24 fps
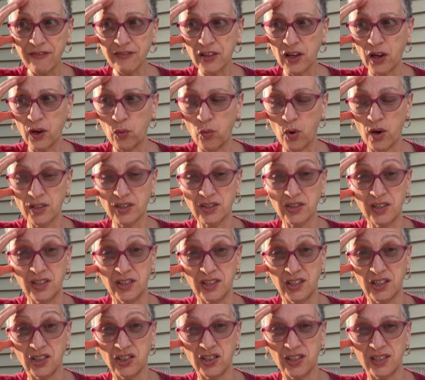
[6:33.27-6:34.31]
I washed the
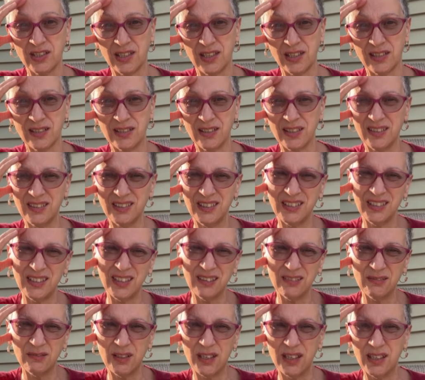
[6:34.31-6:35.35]
dishes, I said, you
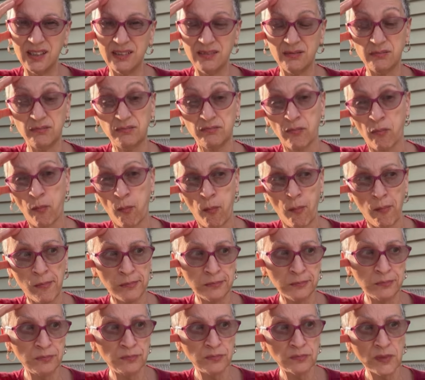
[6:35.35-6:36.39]
know what?
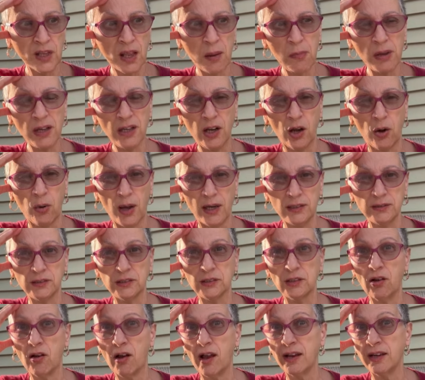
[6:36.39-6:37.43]
Let me go
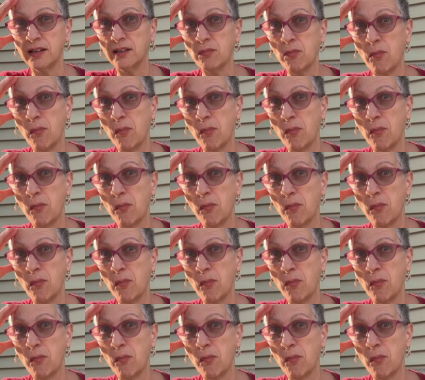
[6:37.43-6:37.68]
outside.